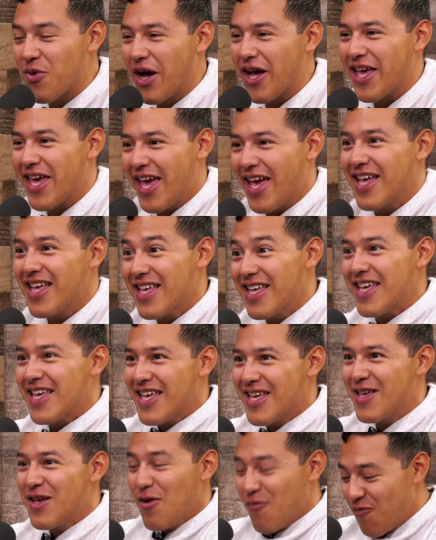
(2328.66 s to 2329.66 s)
can't
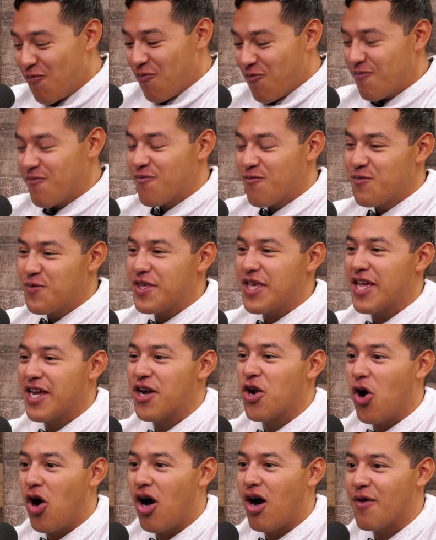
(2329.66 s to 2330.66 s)
get it
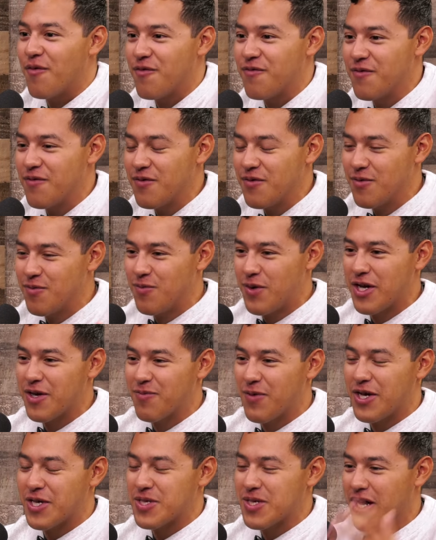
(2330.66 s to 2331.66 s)
off
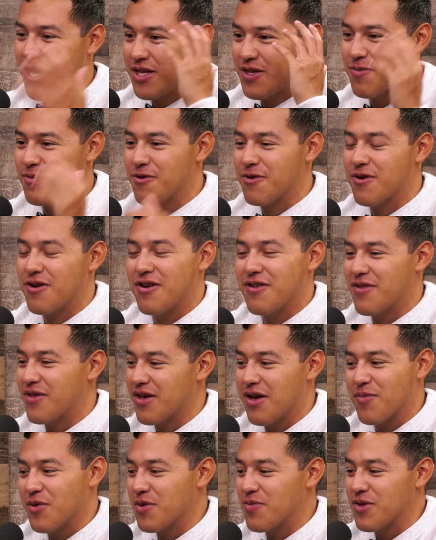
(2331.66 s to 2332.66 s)
my side to put it on, like,
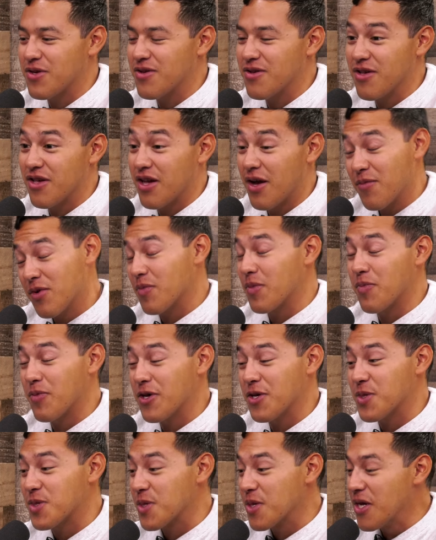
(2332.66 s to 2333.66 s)
I'm gonna be
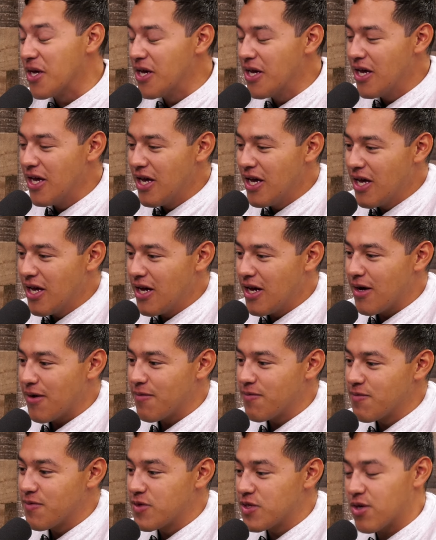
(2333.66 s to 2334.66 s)
pissed.
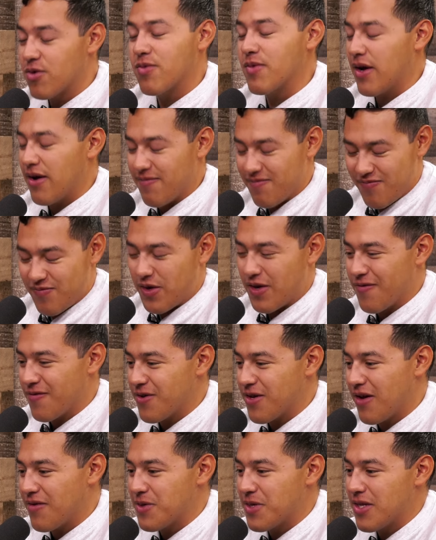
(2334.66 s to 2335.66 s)
So
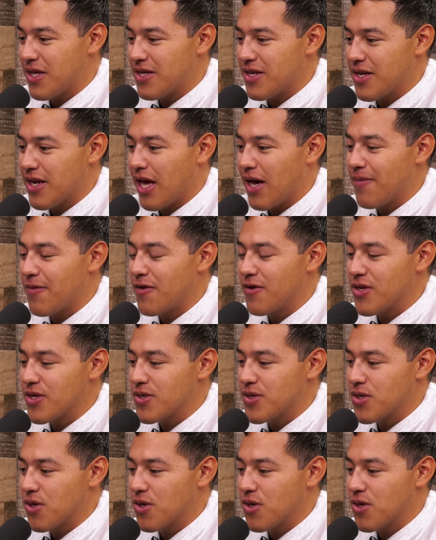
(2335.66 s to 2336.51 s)
thankfully, obviously, that didn't happen.